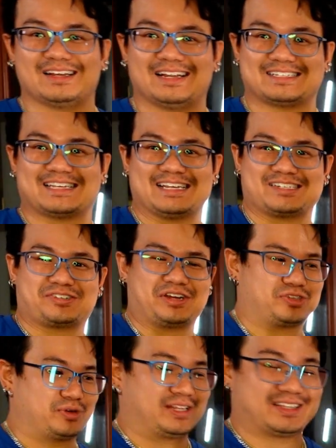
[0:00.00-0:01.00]
let's get
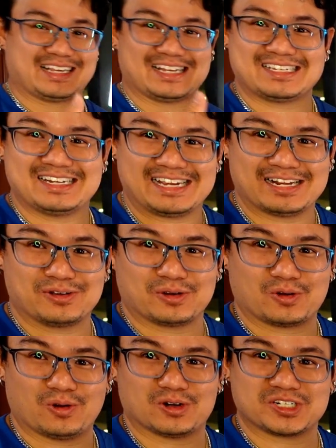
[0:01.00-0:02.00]
straight to it. Doesn't he
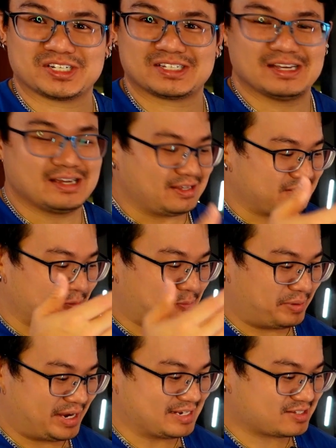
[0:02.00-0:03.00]
look gorgeous? The
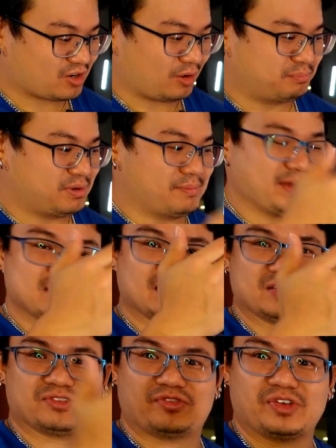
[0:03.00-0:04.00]
base complements
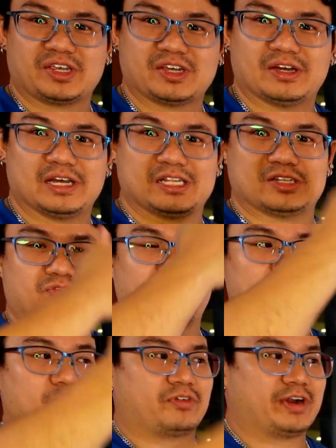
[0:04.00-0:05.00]
its figure. It is
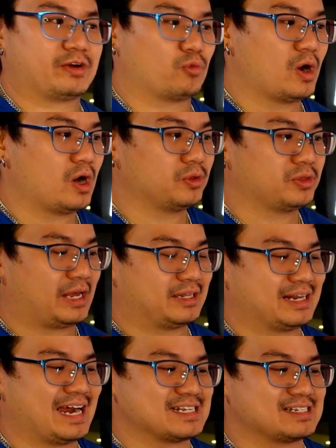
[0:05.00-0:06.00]
framed very well
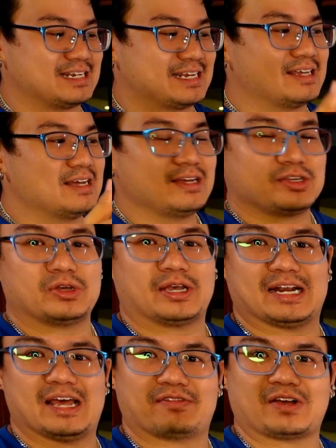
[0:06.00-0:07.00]
and nicely. You
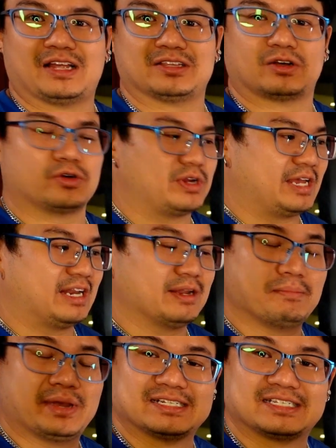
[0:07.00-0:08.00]
can have Katakuri in the
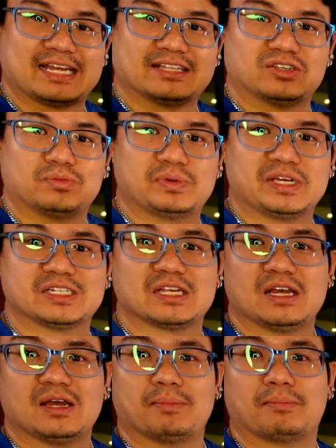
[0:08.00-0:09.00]
main centerpiece,
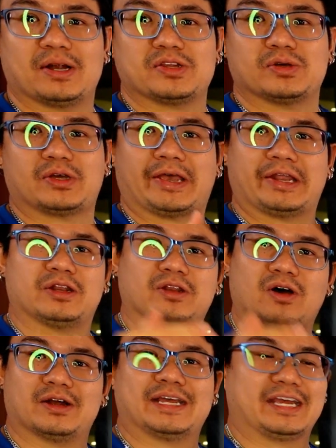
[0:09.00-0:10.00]
but you
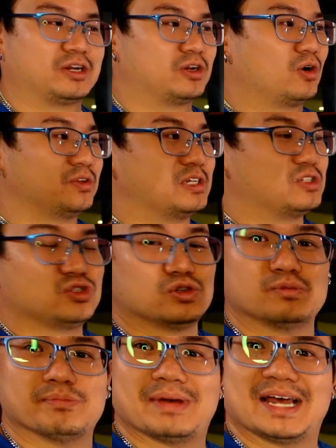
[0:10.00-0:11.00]
cannot ignore the
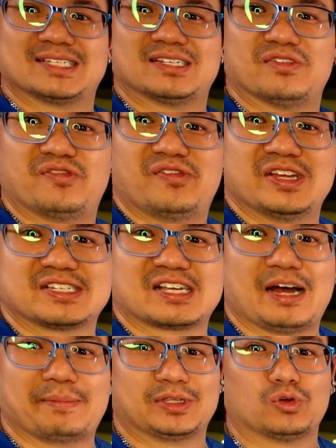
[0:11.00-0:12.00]
two massive fists
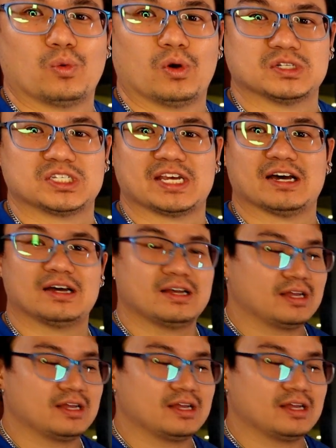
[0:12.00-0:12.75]
coming towards you.